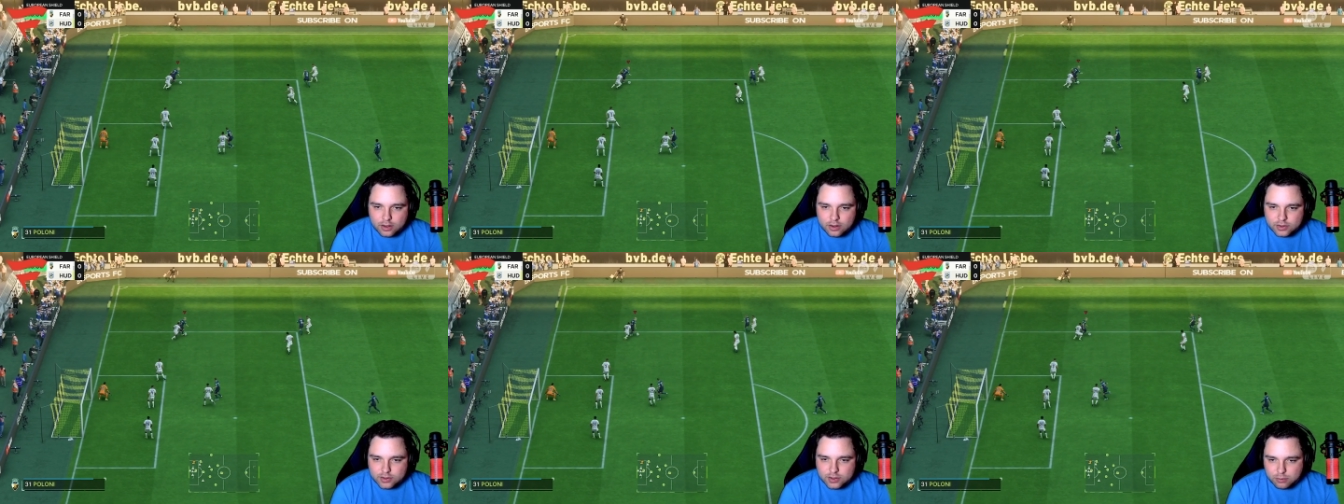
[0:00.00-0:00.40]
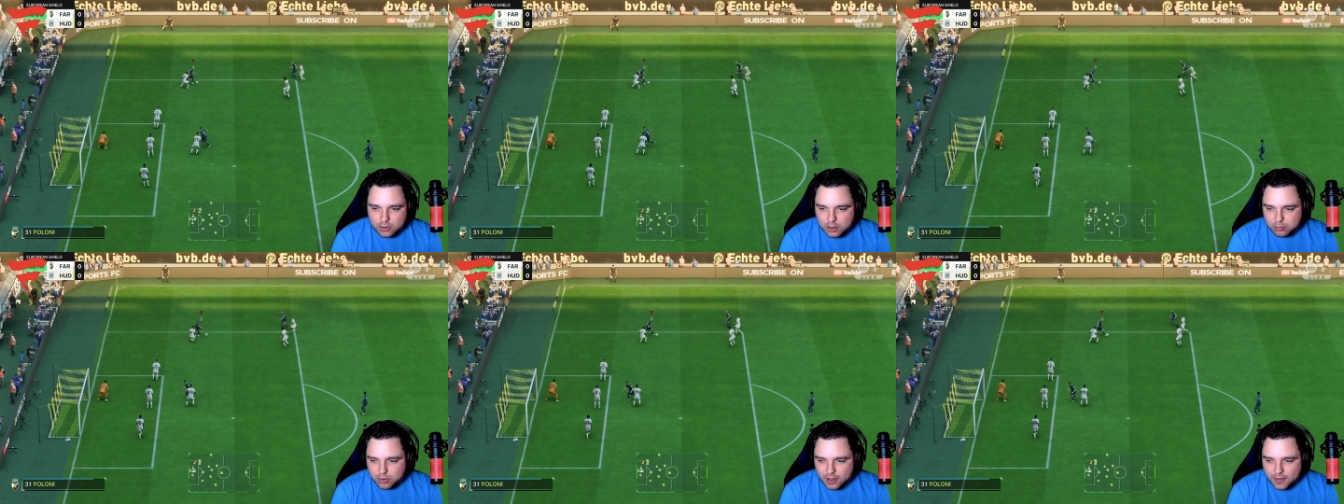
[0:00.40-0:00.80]
So we're
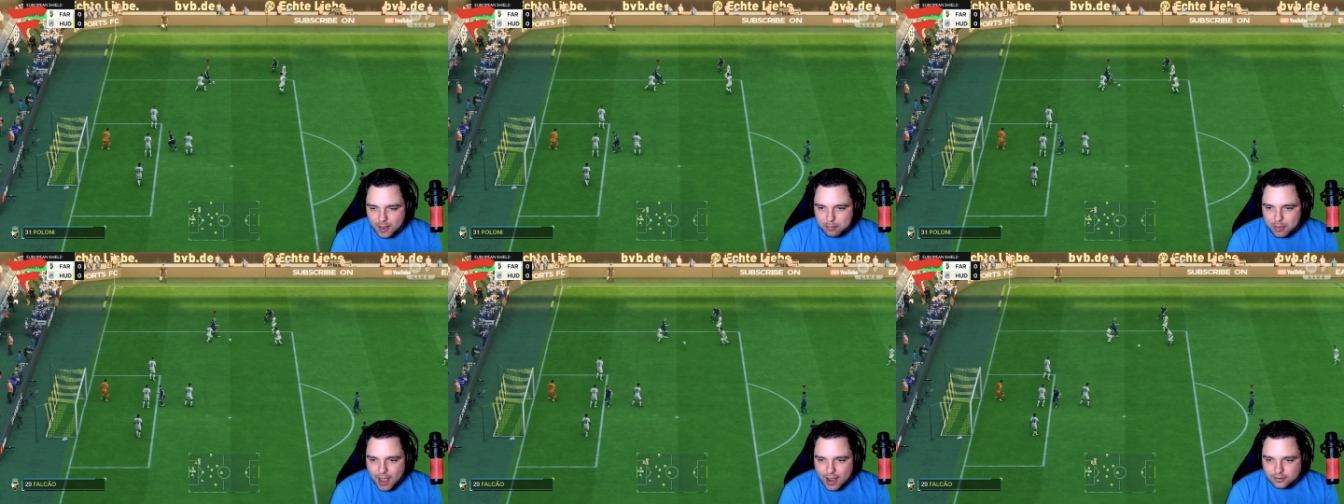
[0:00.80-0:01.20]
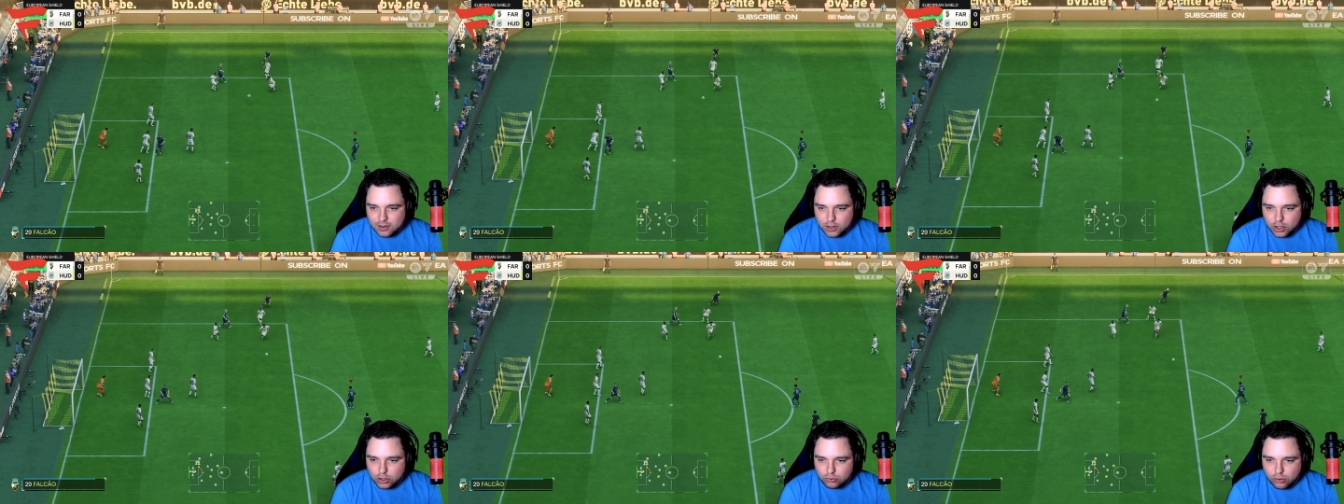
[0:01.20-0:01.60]
going to play that back to
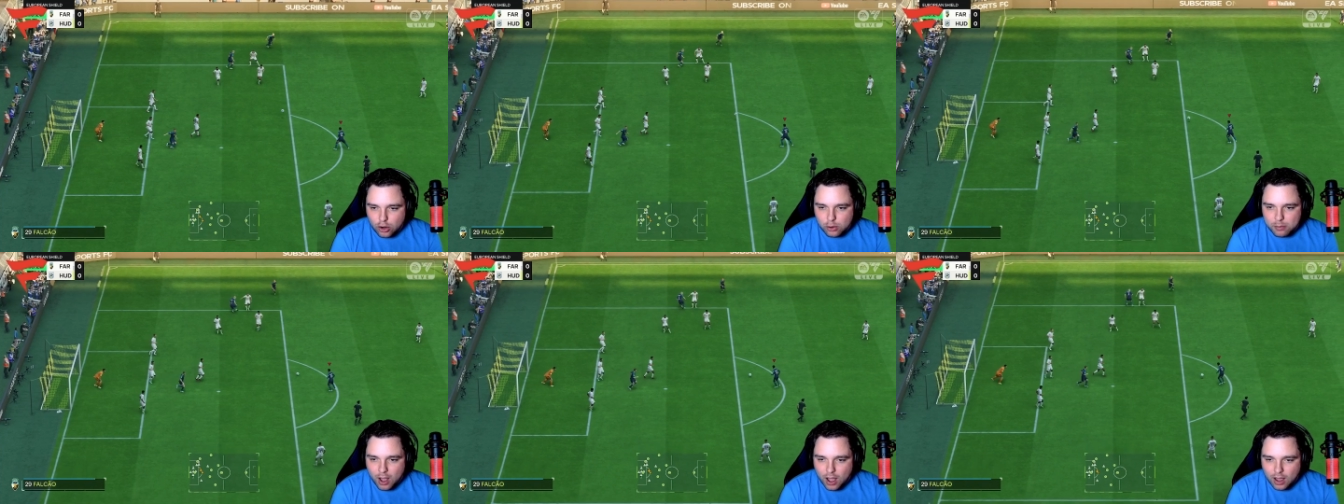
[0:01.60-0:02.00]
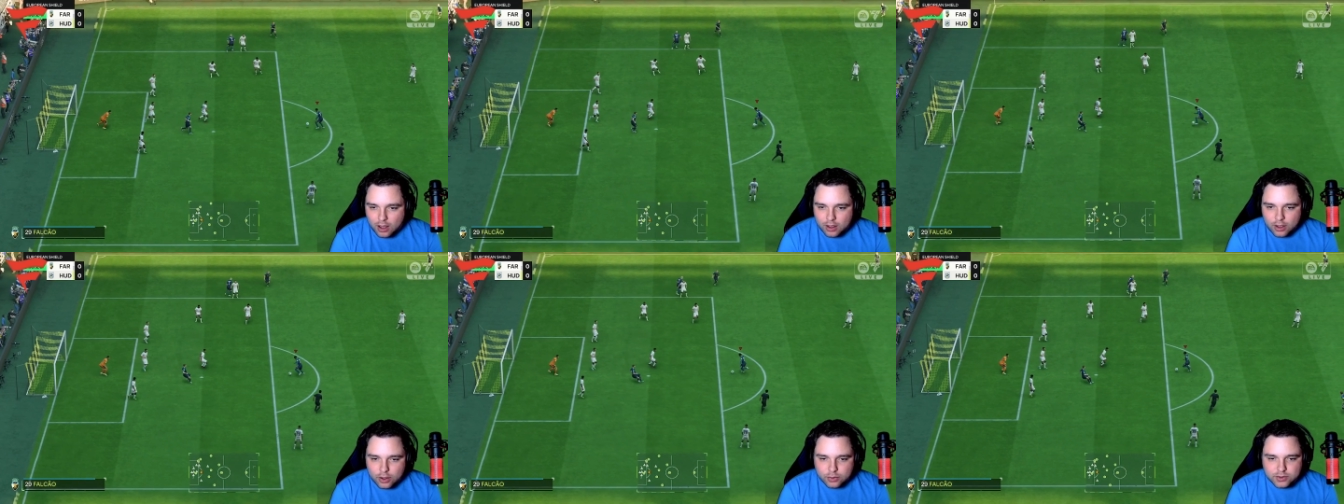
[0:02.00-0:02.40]
Karoma,
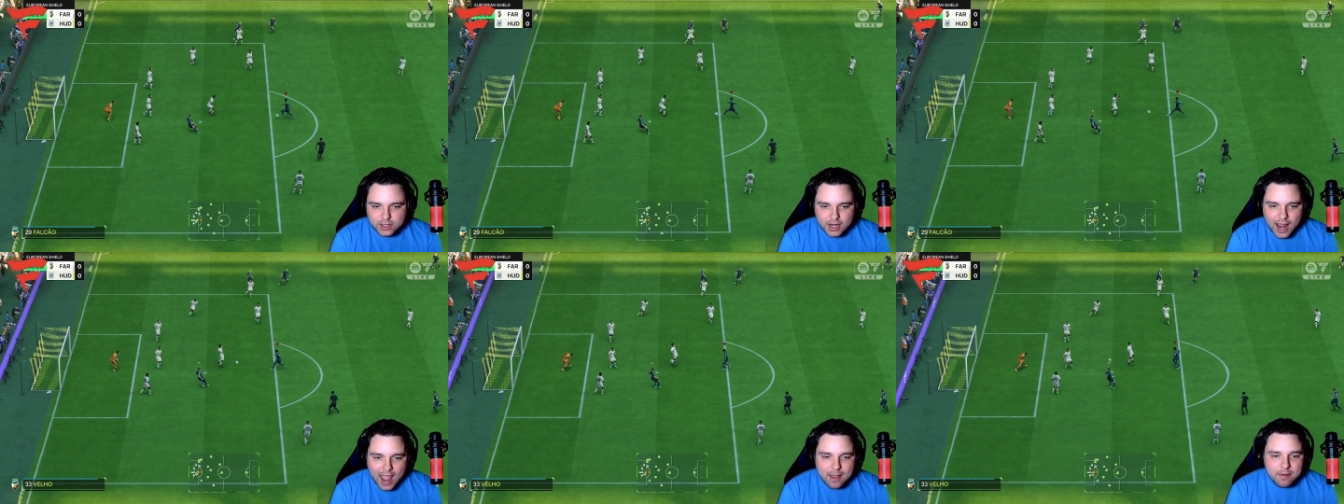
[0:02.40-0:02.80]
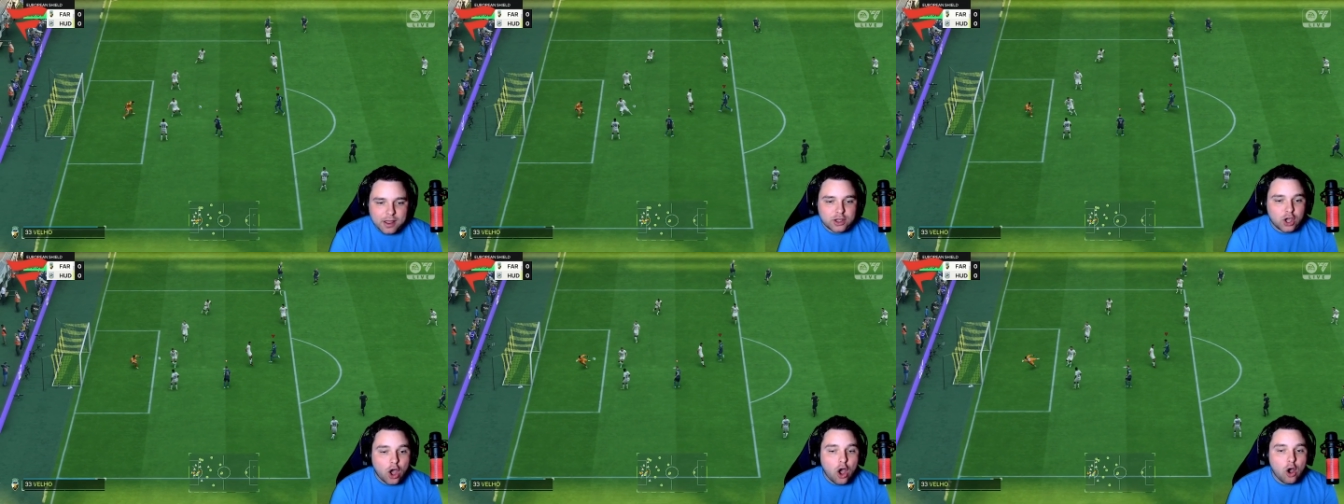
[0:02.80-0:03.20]
who's going to have a
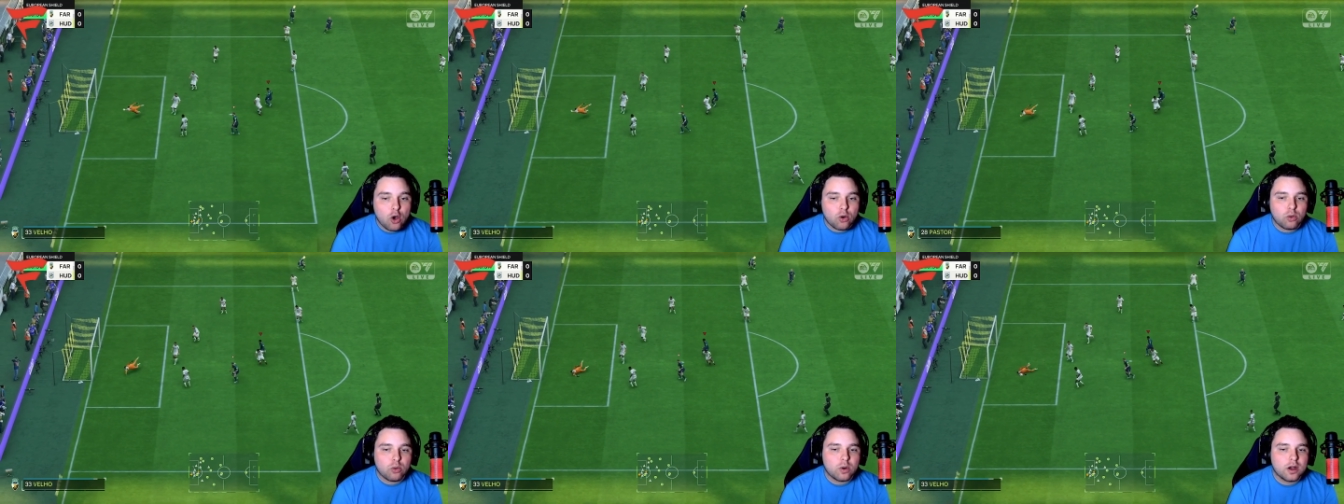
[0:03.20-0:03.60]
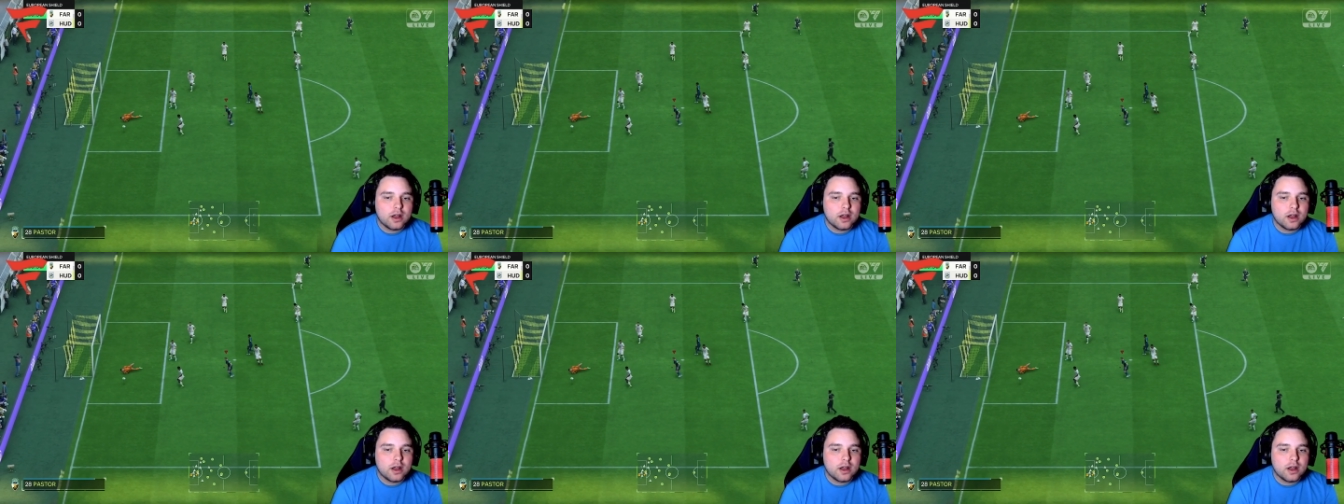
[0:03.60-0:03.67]
go!